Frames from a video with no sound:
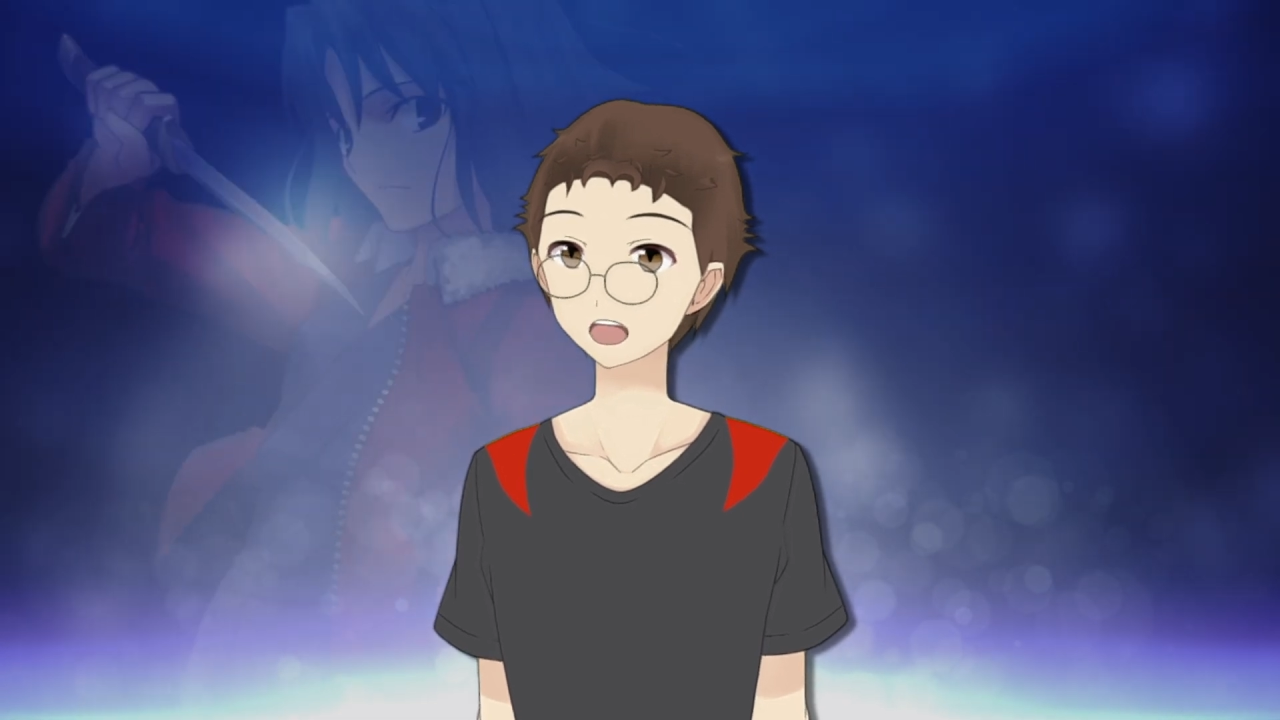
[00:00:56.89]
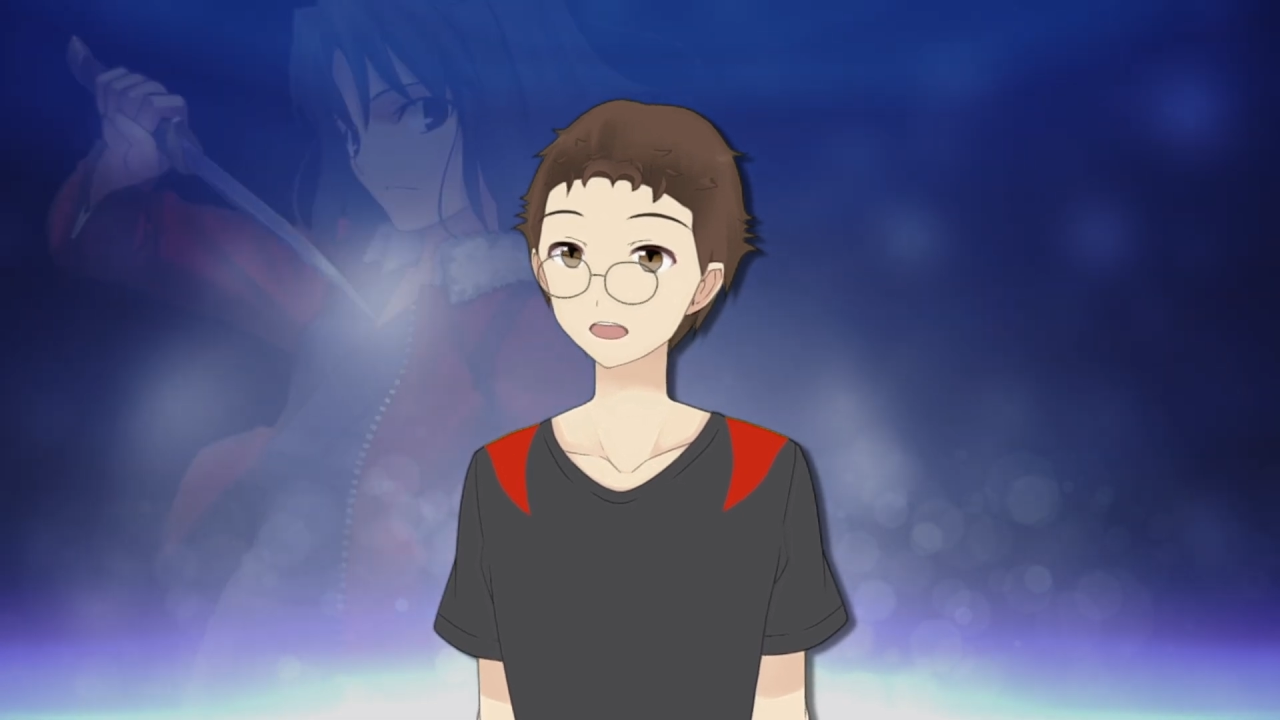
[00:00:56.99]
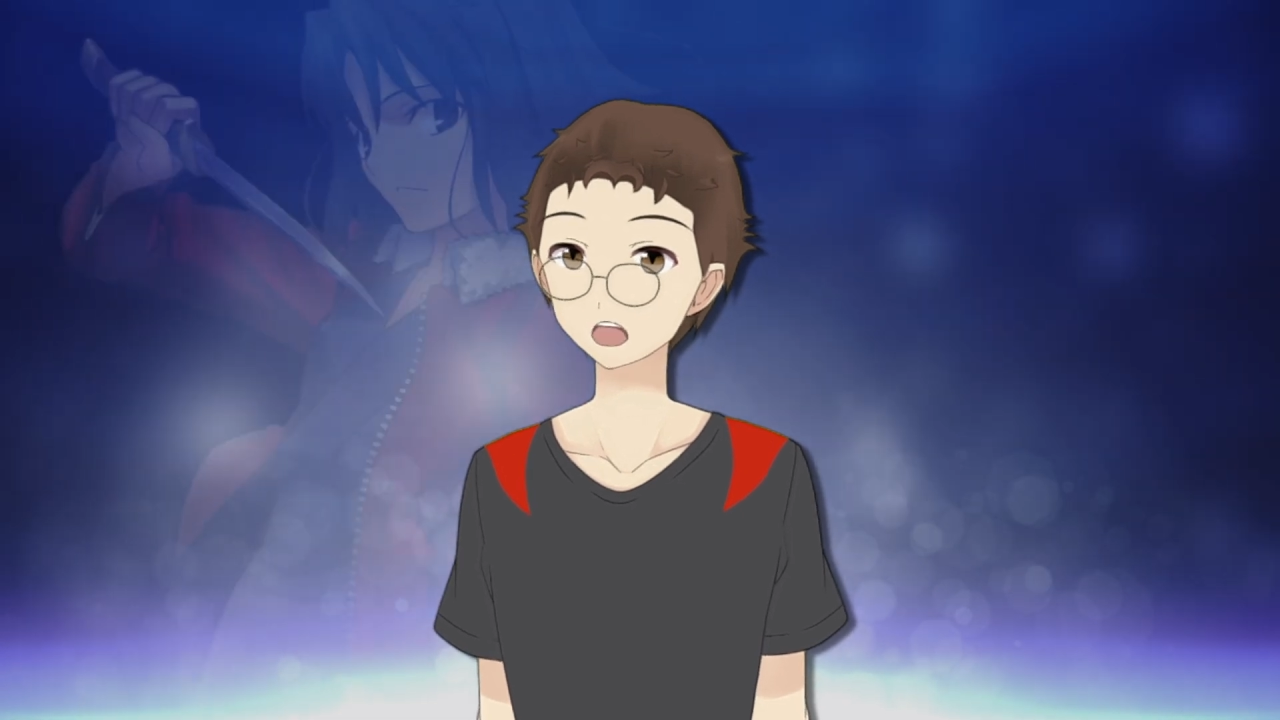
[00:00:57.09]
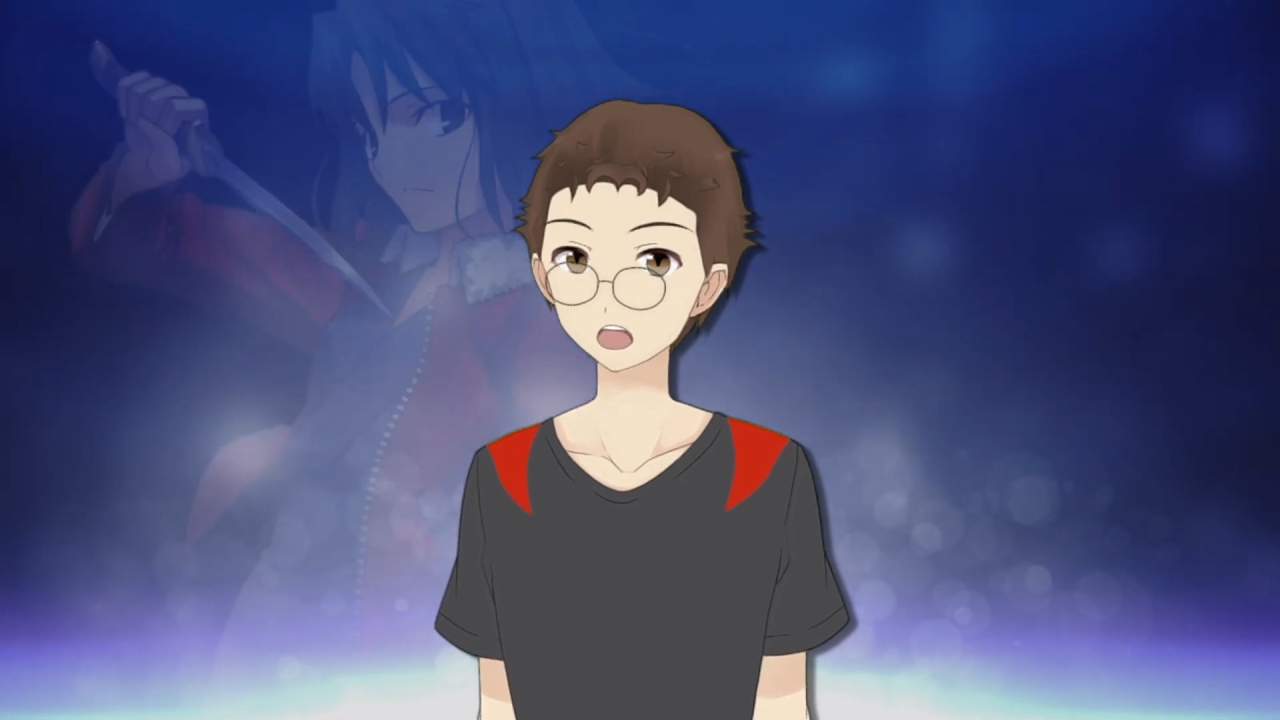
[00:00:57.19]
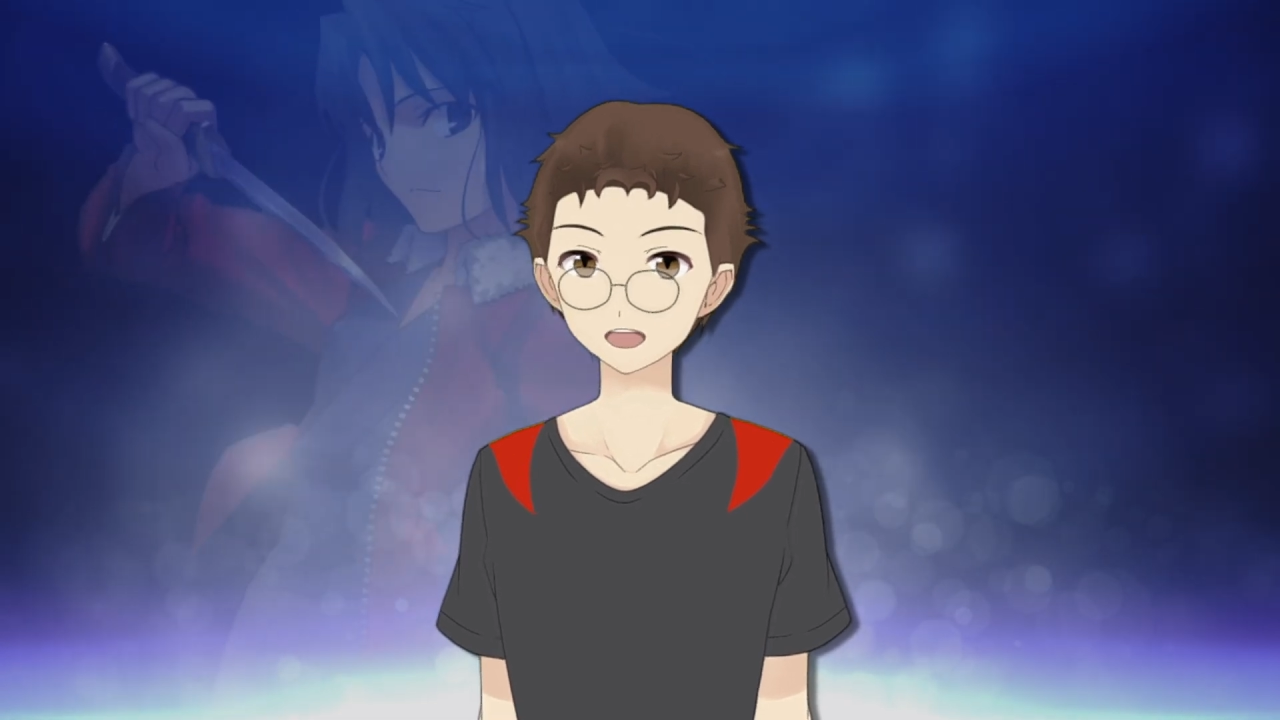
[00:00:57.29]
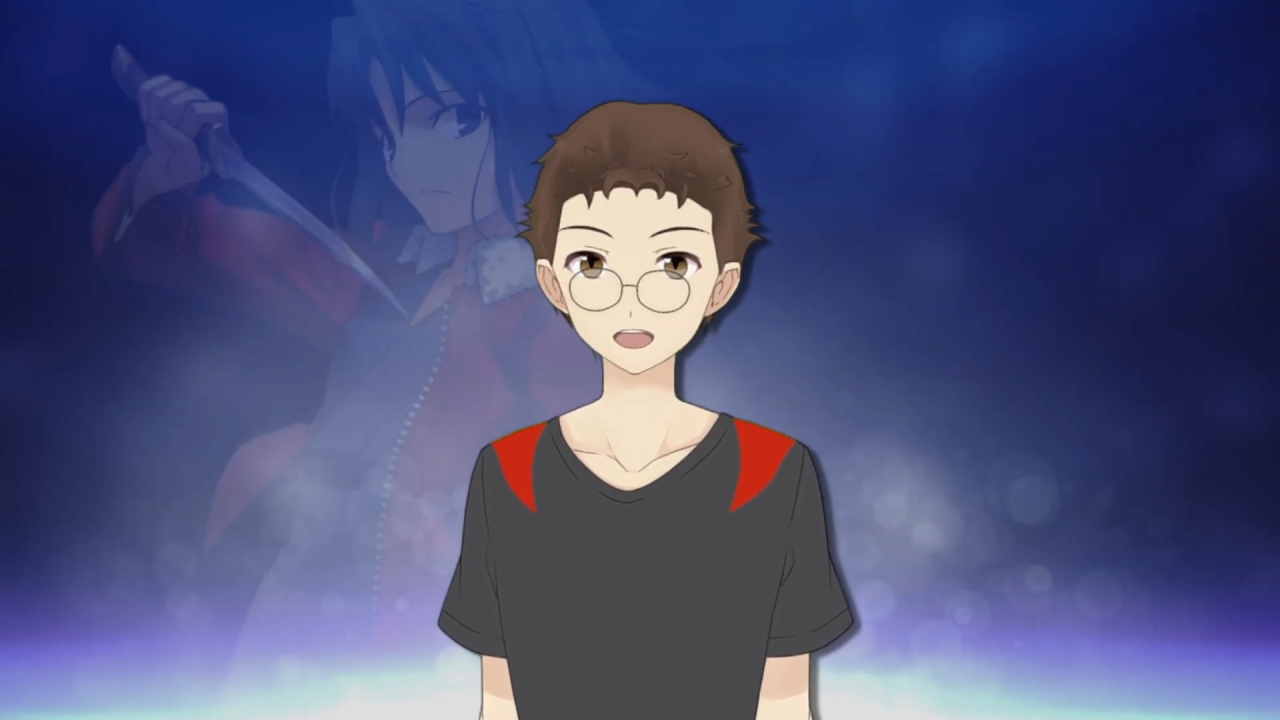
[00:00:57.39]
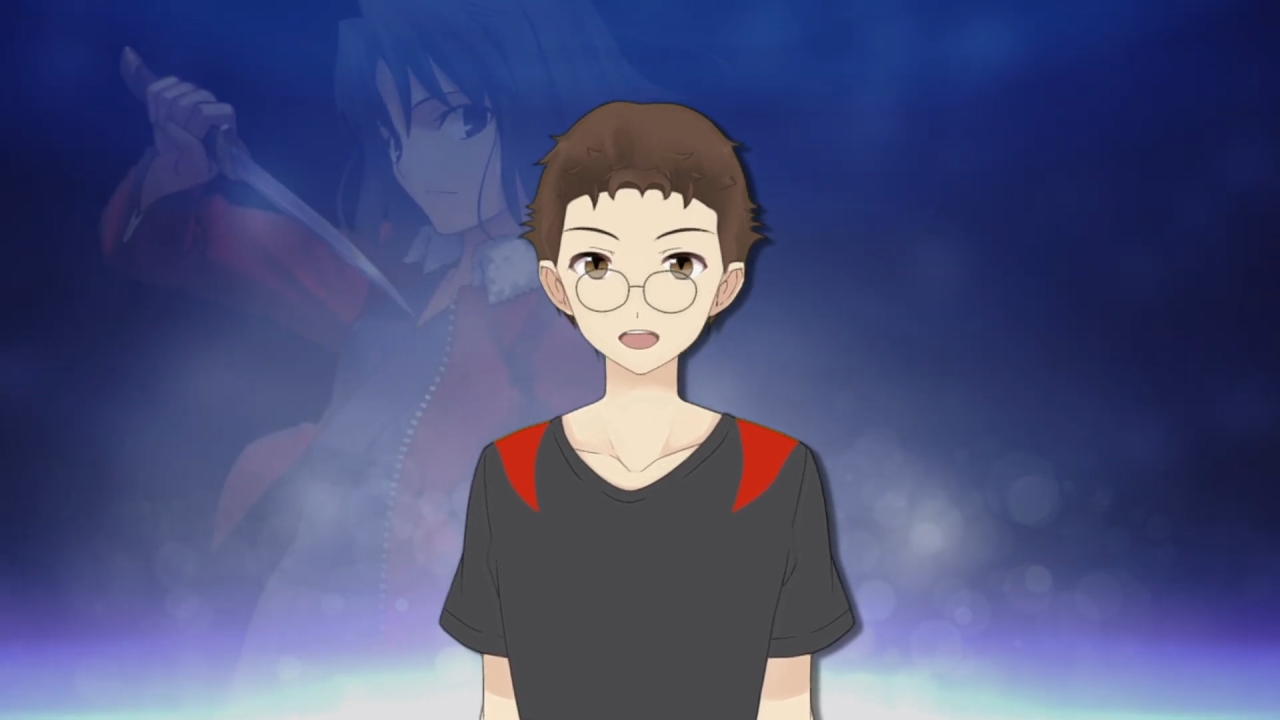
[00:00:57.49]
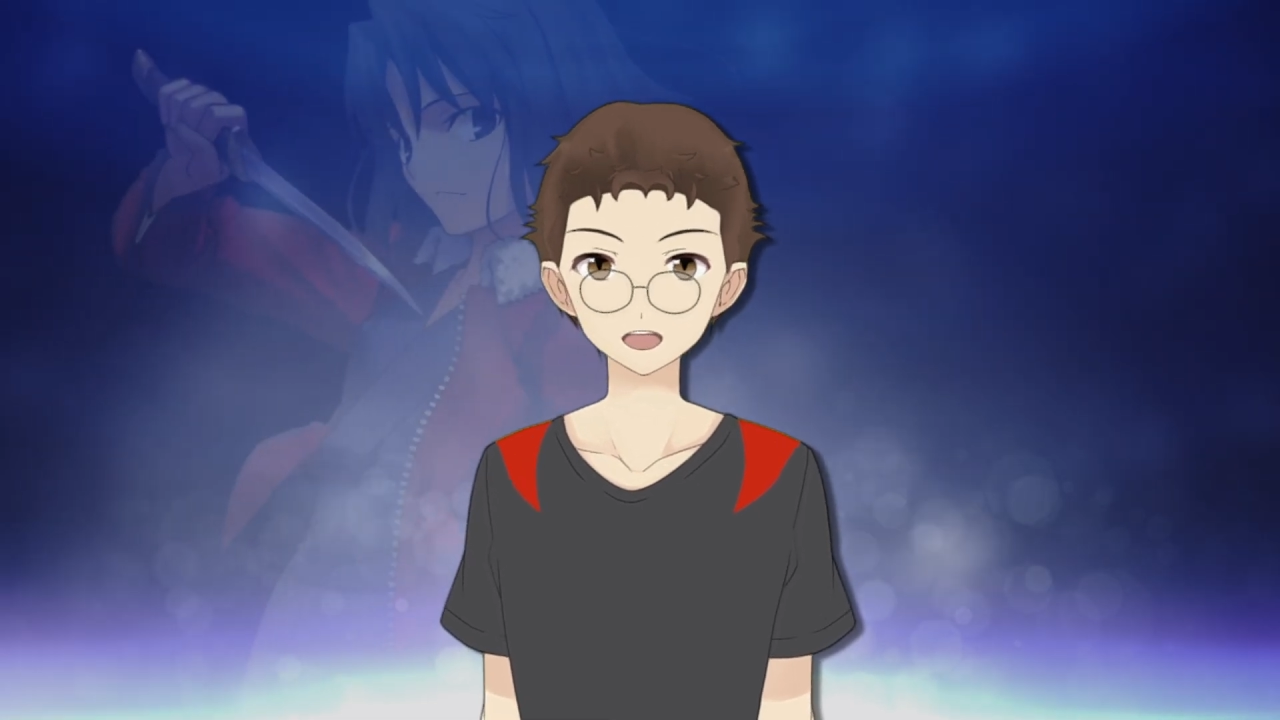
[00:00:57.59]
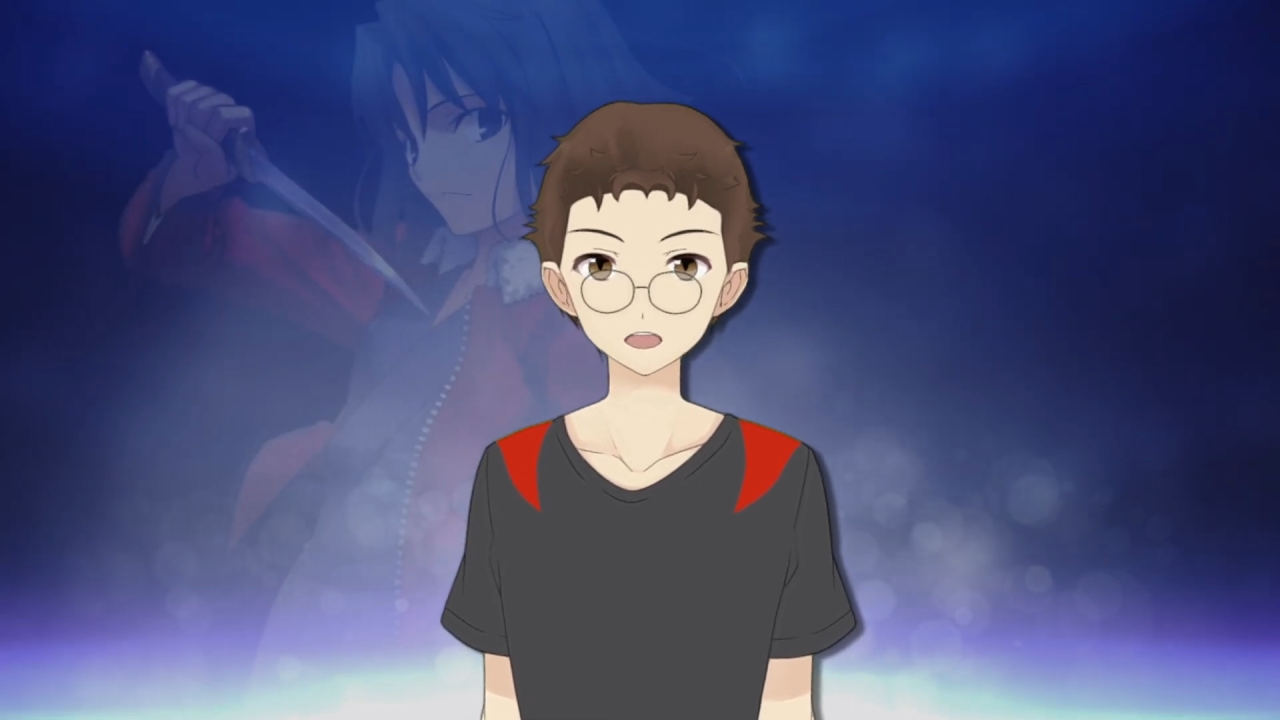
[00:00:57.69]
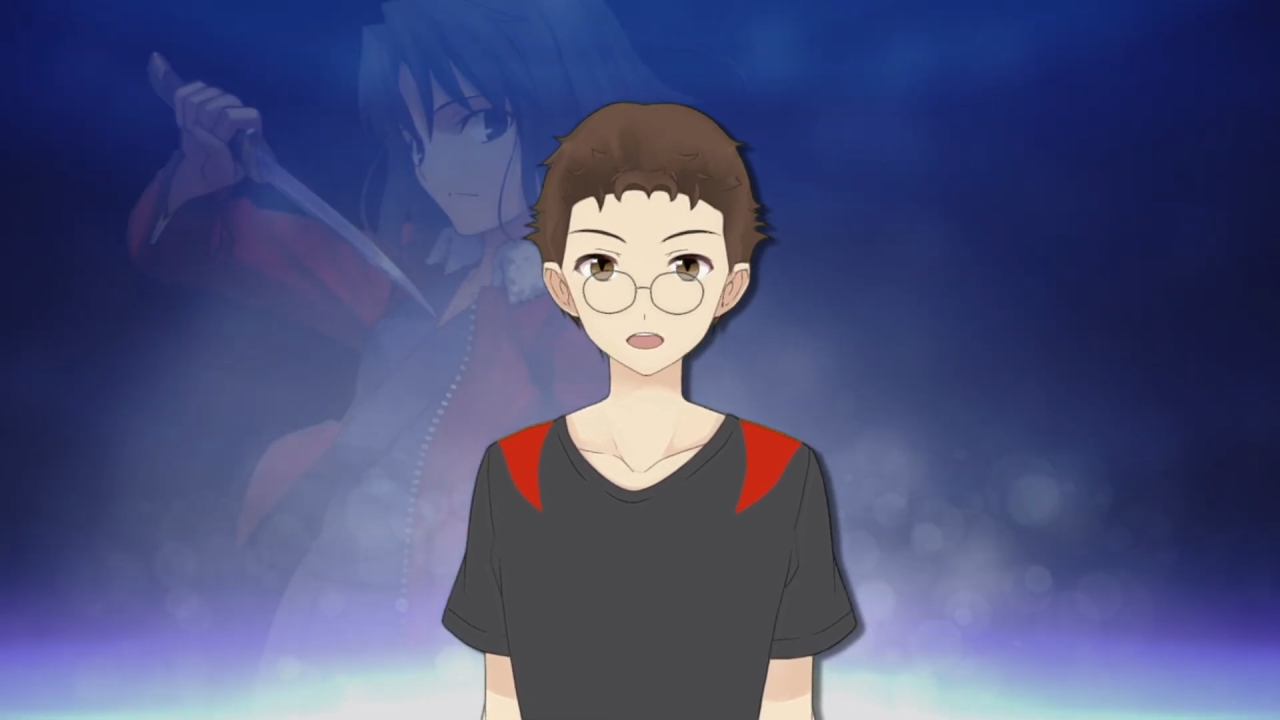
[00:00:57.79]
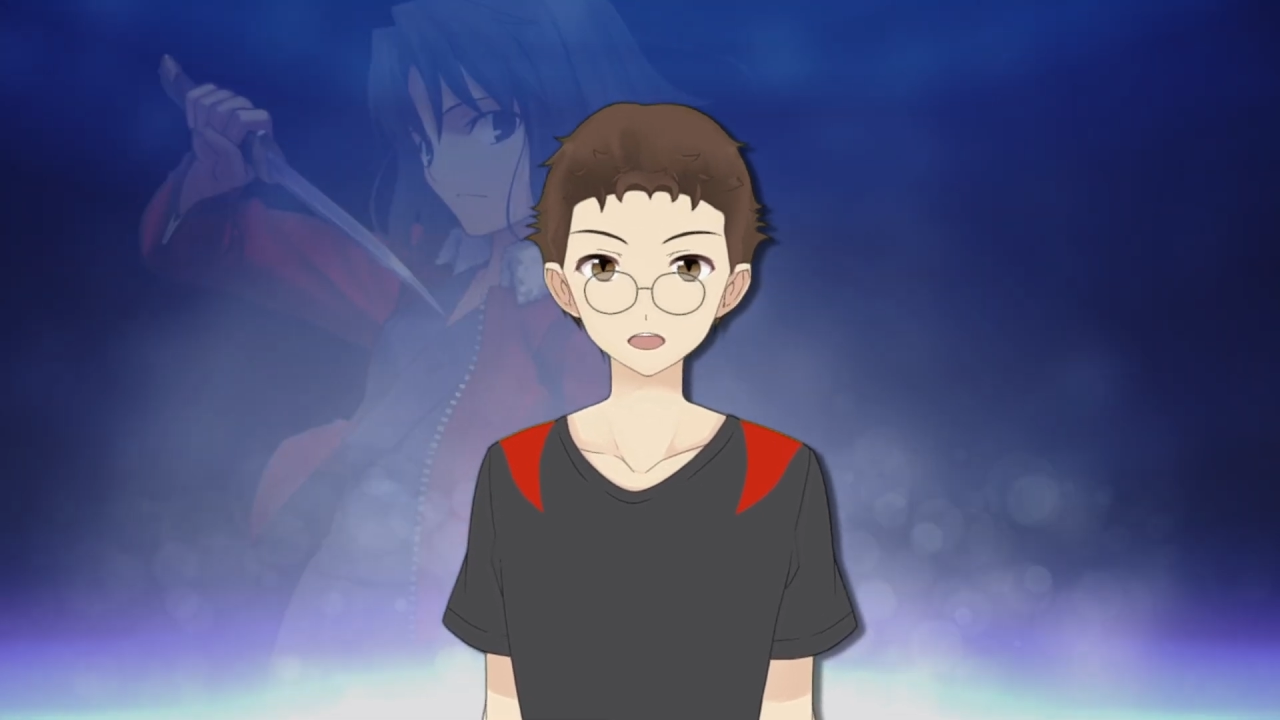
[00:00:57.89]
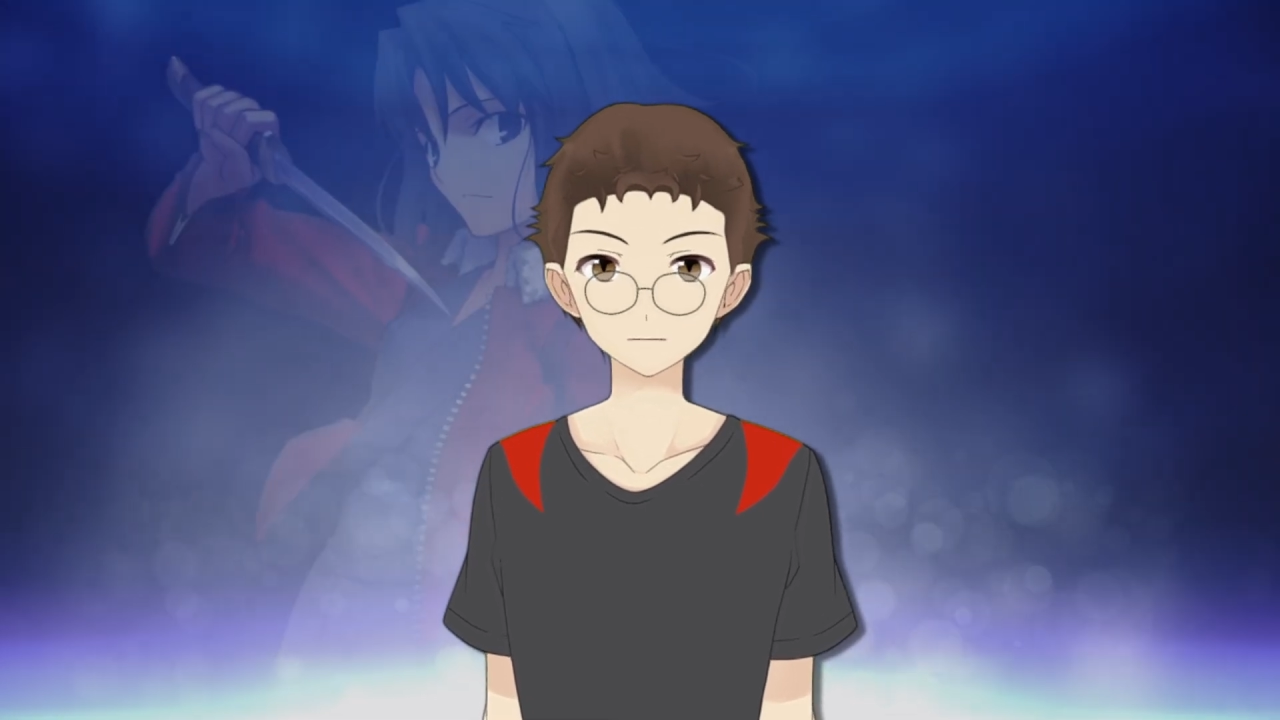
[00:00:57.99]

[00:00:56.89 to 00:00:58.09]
to success,